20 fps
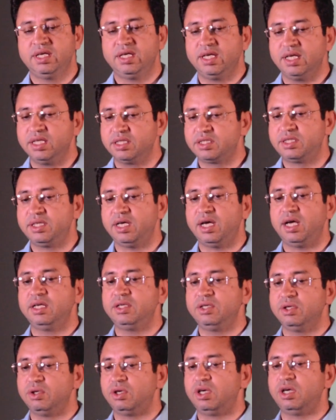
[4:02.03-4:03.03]
Asia,
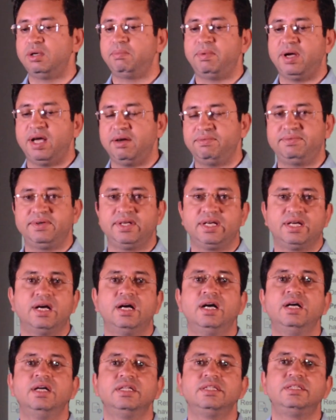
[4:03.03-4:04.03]
Europe,
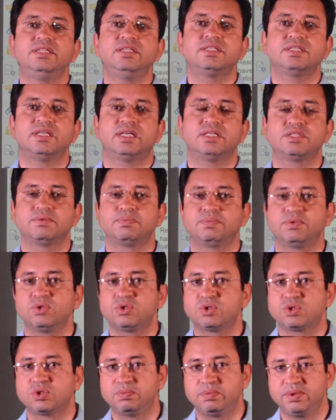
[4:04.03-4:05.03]
Africa, these are
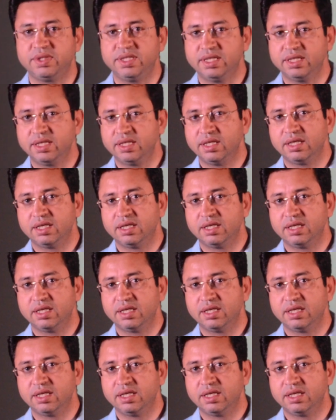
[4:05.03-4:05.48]
supposed to be